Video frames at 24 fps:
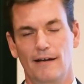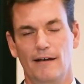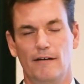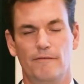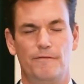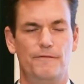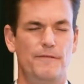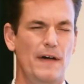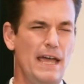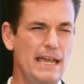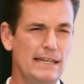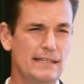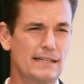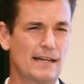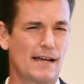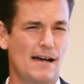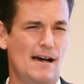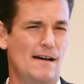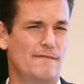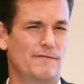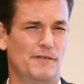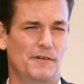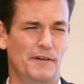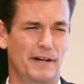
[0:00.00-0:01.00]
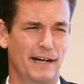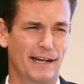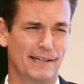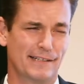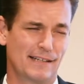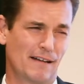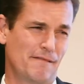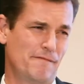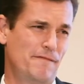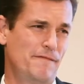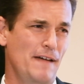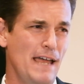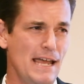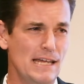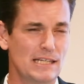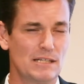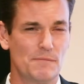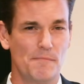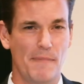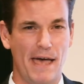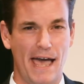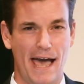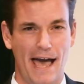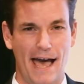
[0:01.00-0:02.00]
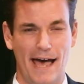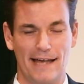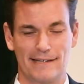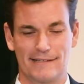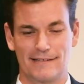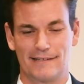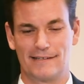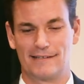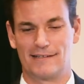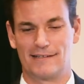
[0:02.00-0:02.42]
face coverings and face masks,